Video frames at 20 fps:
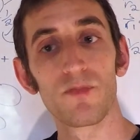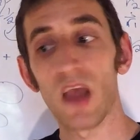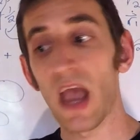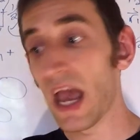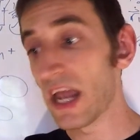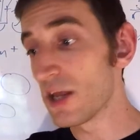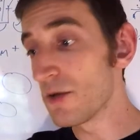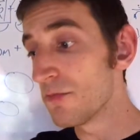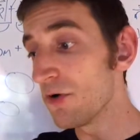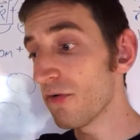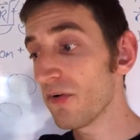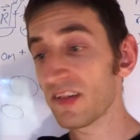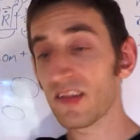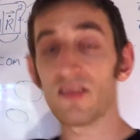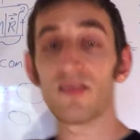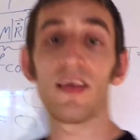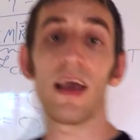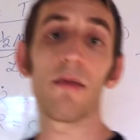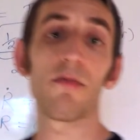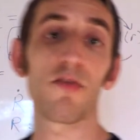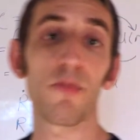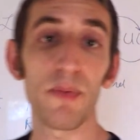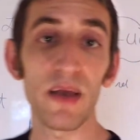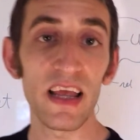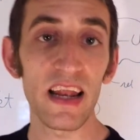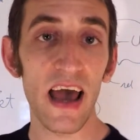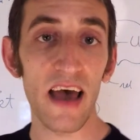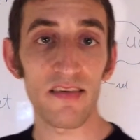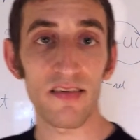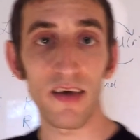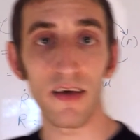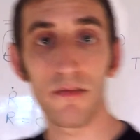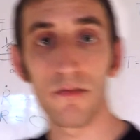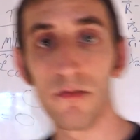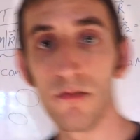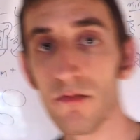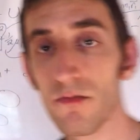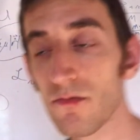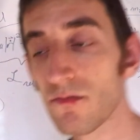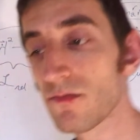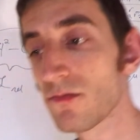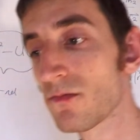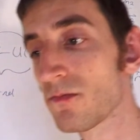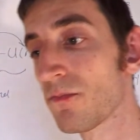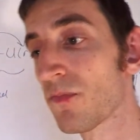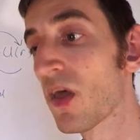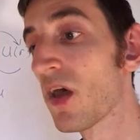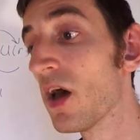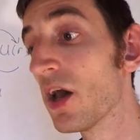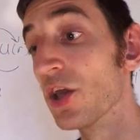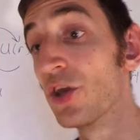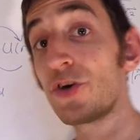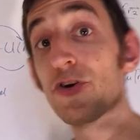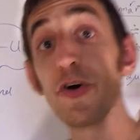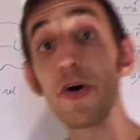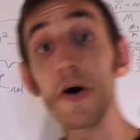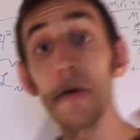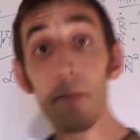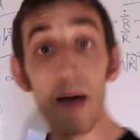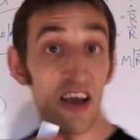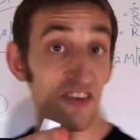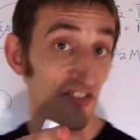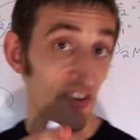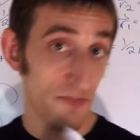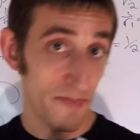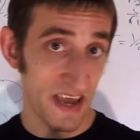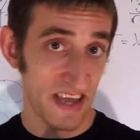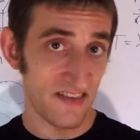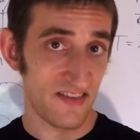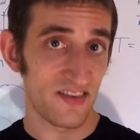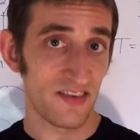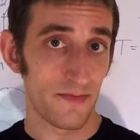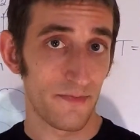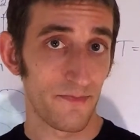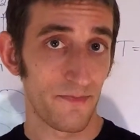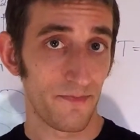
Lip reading: and you move at the same speed as it, your measurement